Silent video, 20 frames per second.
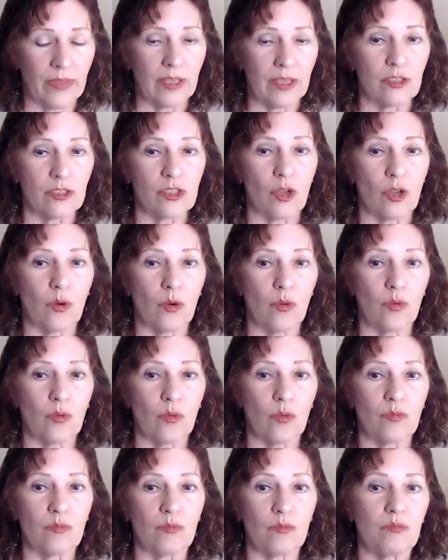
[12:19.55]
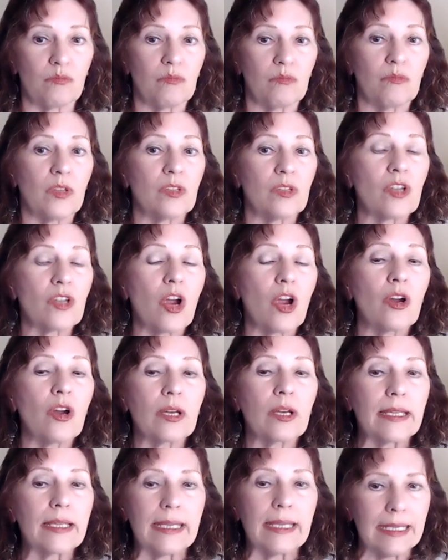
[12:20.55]
So there's
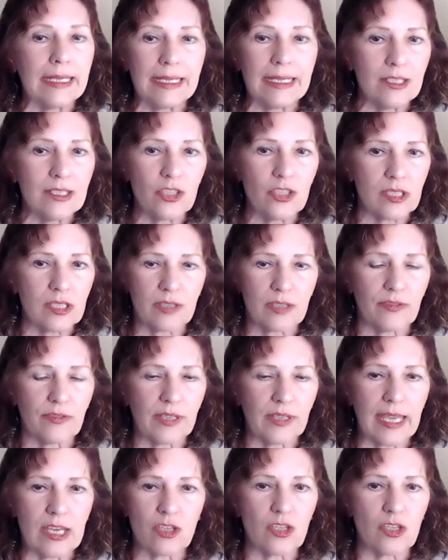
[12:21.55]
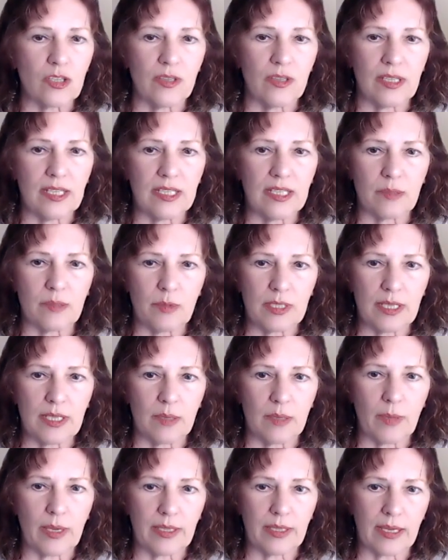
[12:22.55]
hardly any justification that needs to be
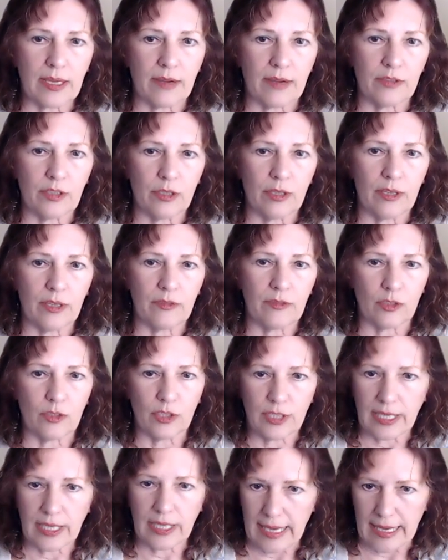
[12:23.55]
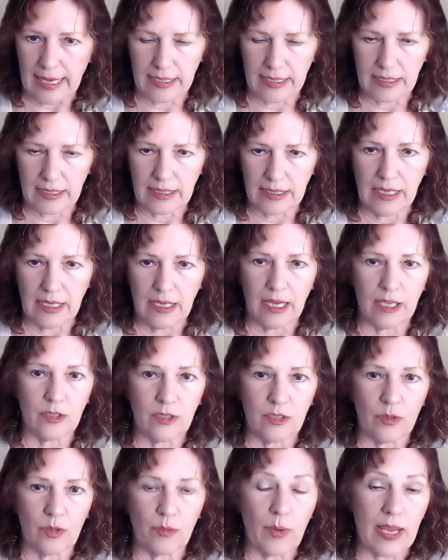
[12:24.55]
done by the governor if you're looking at it
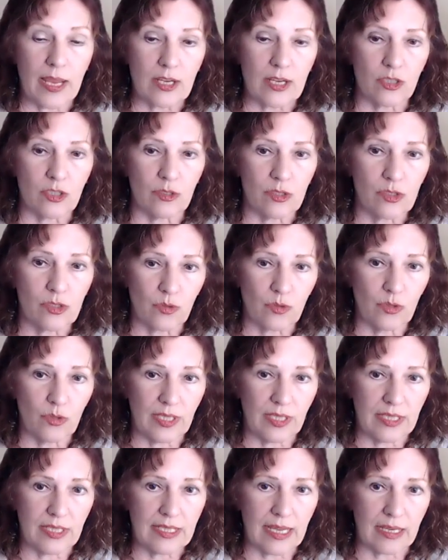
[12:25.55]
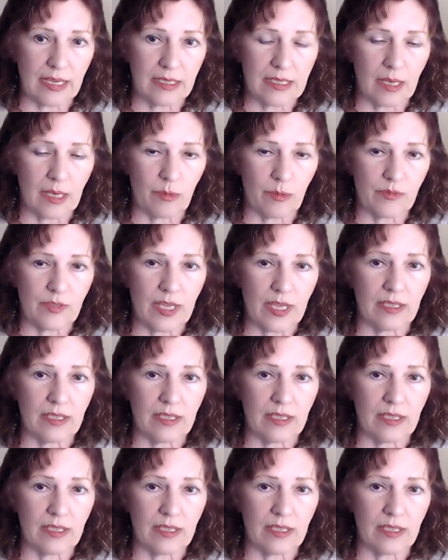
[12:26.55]
under a rational scrutiny type of